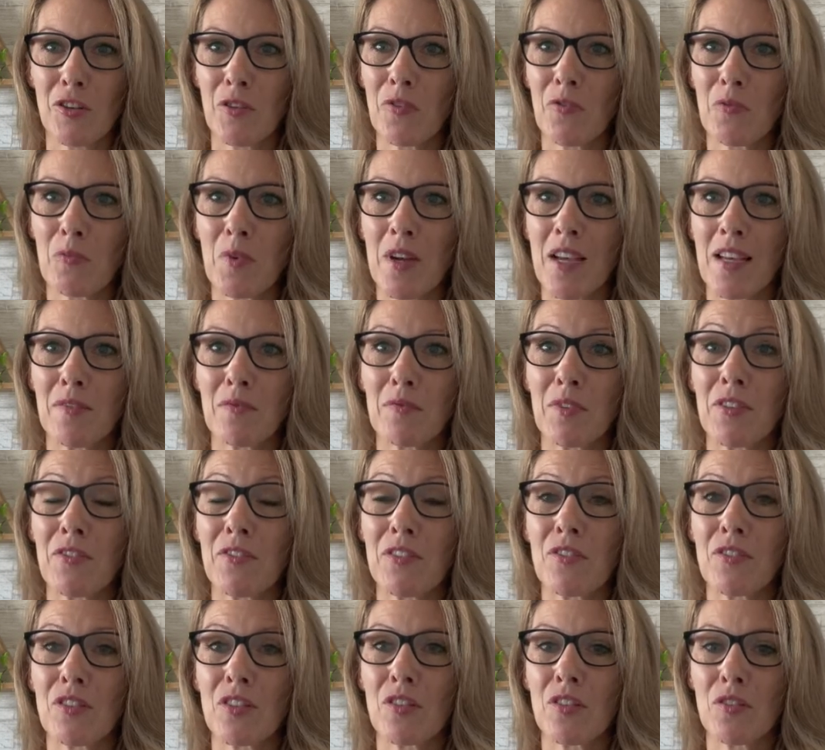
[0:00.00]
where we
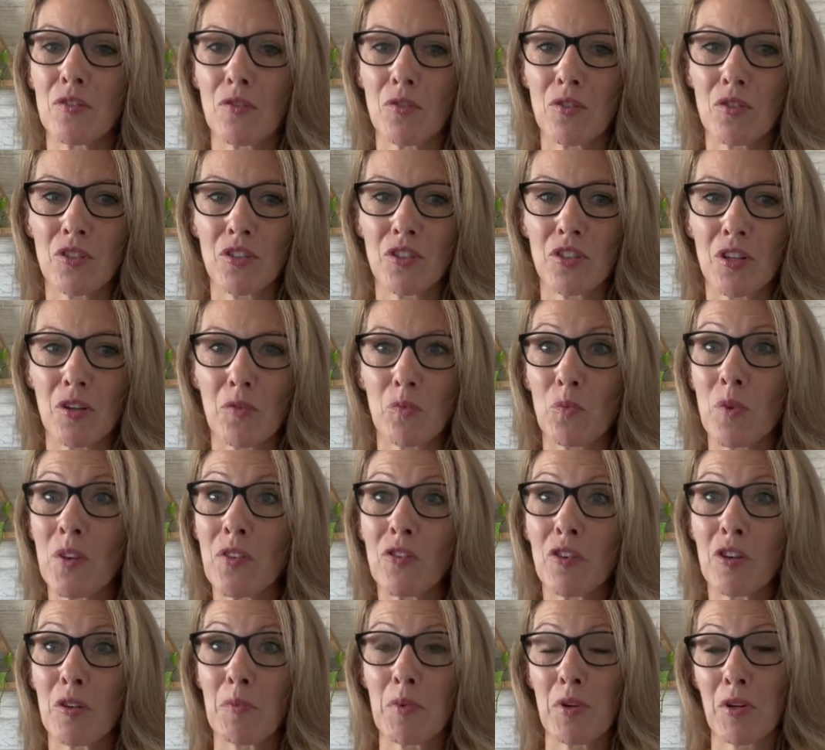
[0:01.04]
feel that, you know,
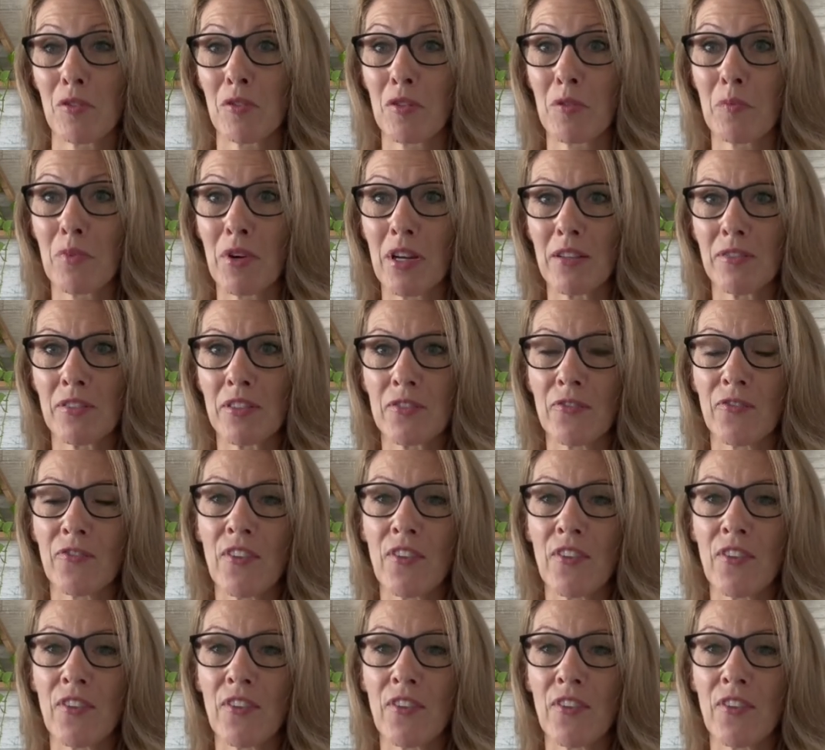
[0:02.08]
we've got to put on a brave